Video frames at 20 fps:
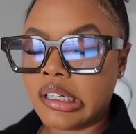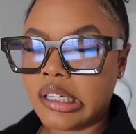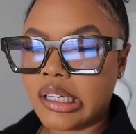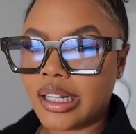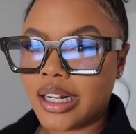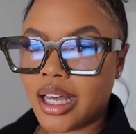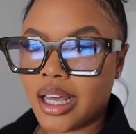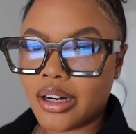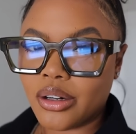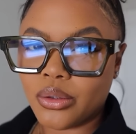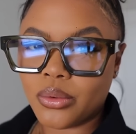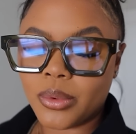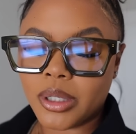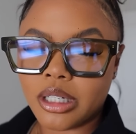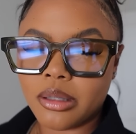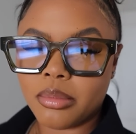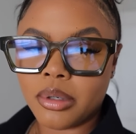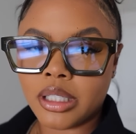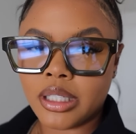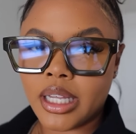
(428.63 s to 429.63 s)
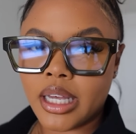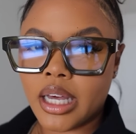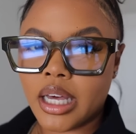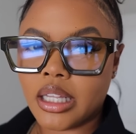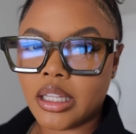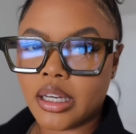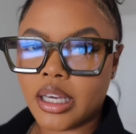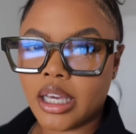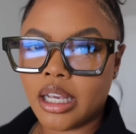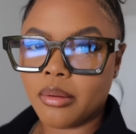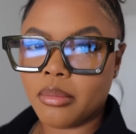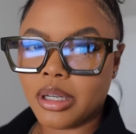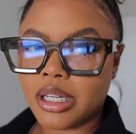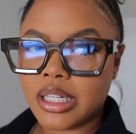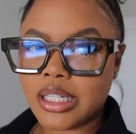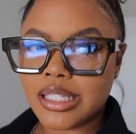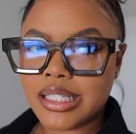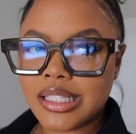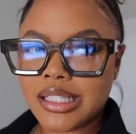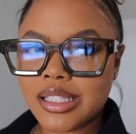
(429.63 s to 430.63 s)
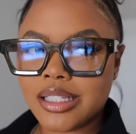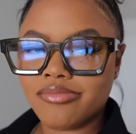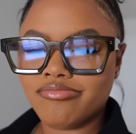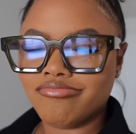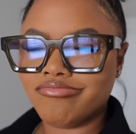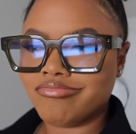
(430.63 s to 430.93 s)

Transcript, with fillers: and I don't want to bring that other camera because